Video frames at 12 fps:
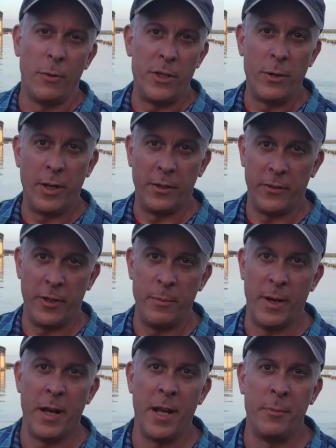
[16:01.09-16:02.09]
which you can
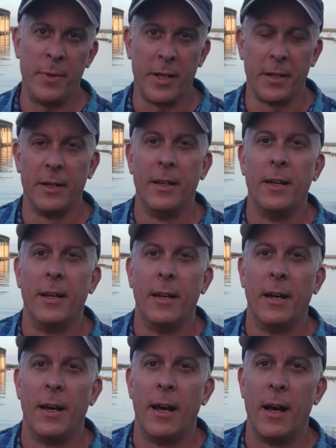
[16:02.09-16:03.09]
see behind me.
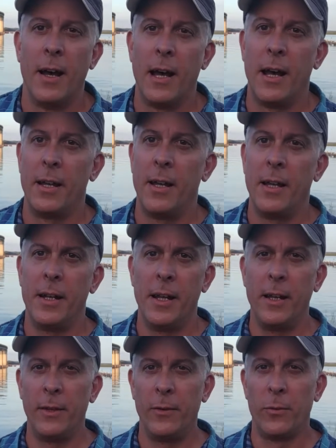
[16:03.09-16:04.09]
It
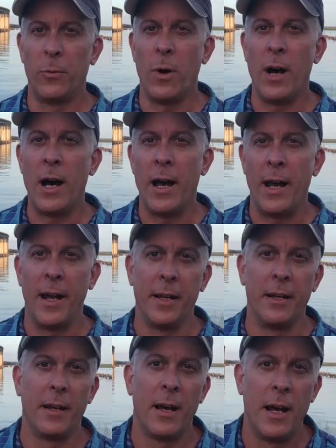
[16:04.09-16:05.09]
is
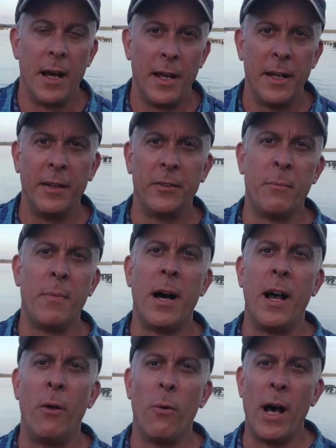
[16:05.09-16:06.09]
wide. It is a
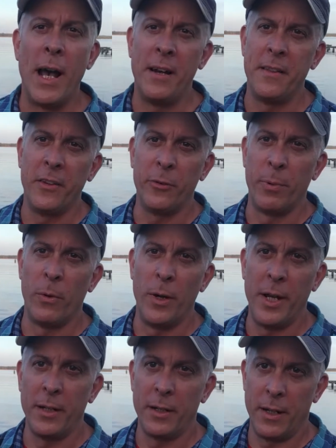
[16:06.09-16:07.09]
mile wide at this
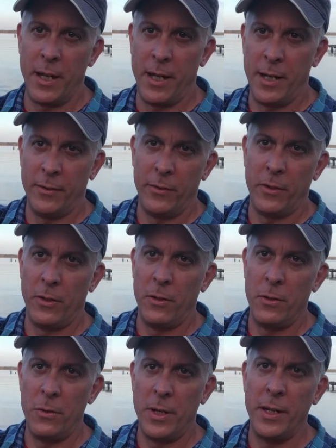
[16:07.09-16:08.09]
point, and
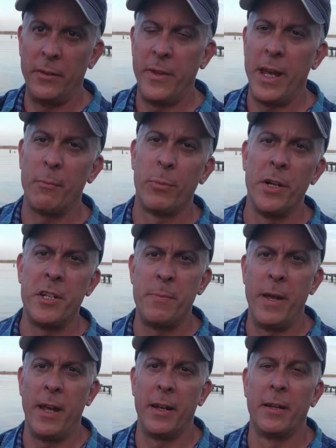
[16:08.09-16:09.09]
so is that bridge
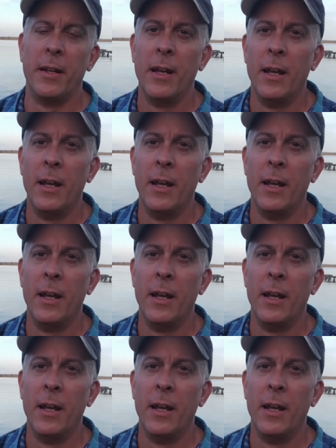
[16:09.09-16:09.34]
span.